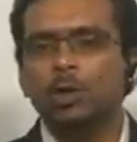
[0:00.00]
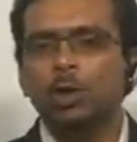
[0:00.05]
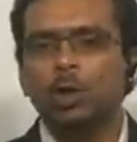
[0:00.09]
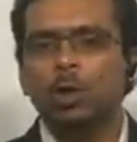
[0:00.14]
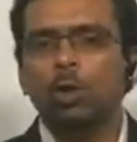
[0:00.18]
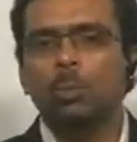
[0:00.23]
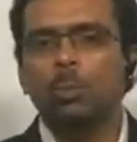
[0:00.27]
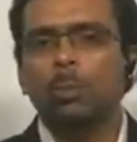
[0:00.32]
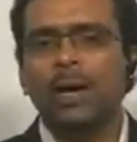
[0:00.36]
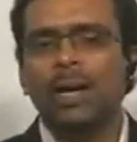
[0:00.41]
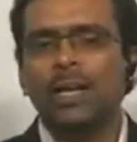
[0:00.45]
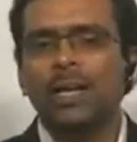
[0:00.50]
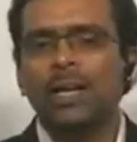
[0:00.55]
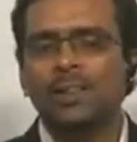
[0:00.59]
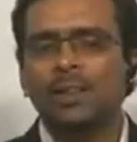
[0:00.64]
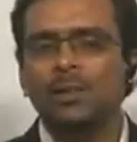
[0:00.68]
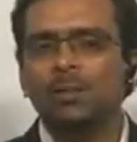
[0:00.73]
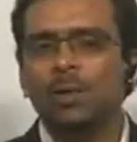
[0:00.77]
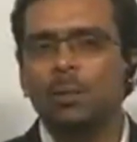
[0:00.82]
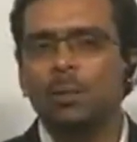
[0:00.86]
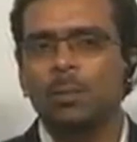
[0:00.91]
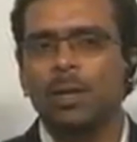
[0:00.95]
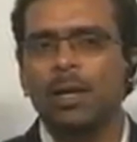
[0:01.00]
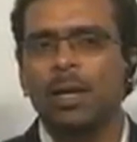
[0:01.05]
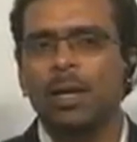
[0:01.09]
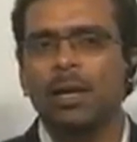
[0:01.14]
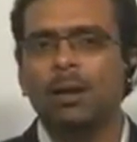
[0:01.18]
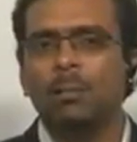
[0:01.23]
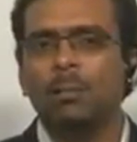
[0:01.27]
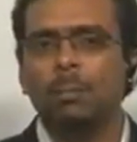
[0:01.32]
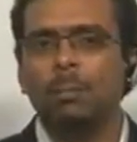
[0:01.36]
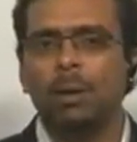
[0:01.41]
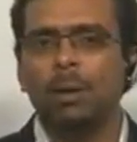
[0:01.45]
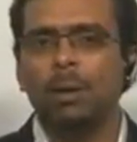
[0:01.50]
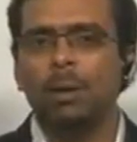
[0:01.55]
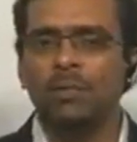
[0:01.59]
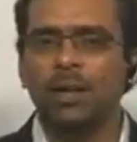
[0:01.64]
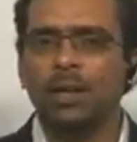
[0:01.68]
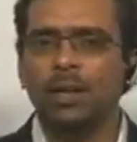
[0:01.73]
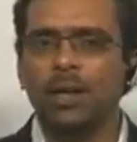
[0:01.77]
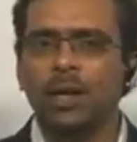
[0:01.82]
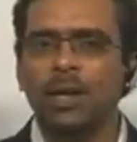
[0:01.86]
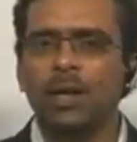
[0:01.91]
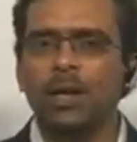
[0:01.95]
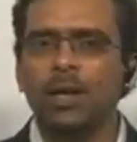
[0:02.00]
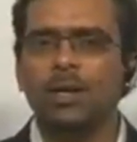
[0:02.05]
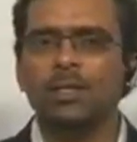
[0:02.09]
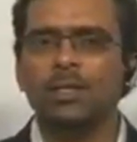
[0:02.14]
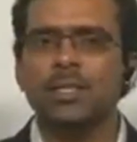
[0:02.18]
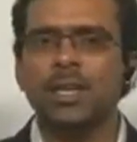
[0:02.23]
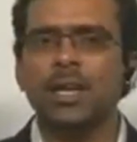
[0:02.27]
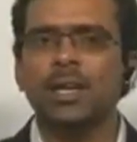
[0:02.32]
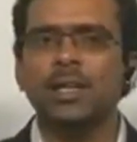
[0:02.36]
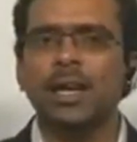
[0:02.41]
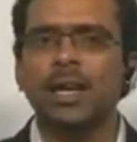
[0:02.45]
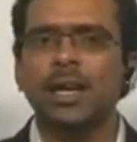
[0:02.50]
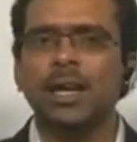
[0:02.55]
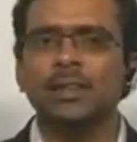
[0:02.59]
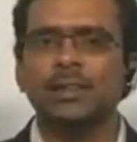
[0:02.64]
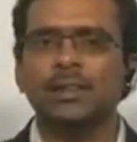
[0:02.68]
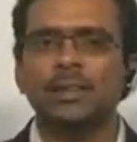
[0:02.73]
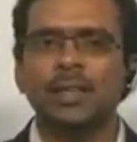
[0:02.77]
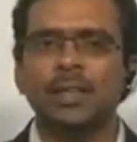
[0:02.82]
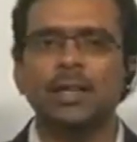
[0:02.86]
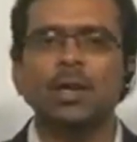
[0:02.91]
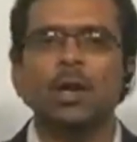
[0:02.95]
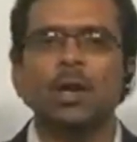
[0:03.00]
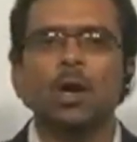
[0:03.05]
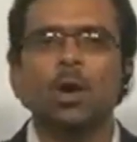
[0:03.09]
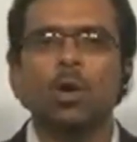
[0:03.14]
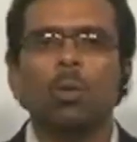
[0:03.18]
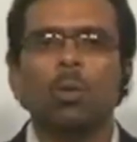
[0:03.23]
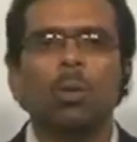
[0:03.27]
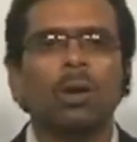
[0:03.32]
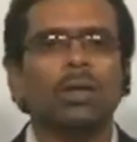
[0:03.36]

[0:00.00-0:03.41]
So biasing will be done perfectly inside the IC.